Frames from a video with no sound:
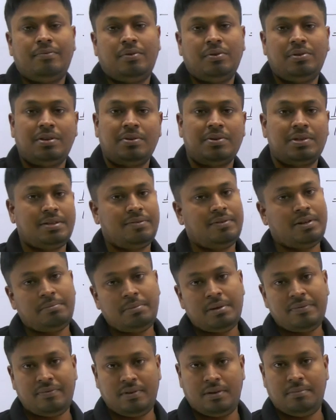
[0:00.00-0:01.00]
4000 will
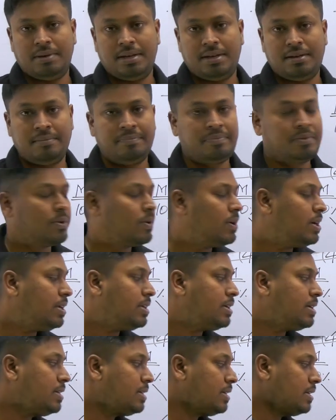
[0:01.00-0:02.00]
be female. Got
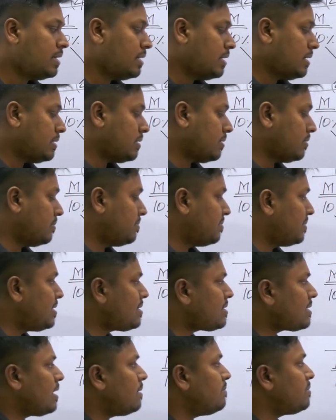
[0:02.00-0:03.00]
it? So
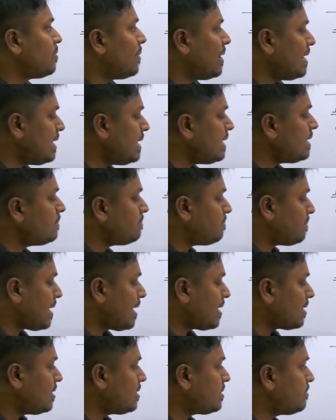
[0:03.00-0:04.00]
this comes only in
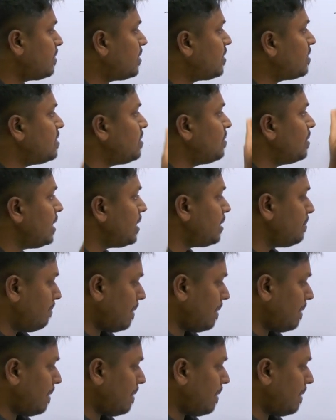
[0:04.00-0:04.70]
practice, because you need to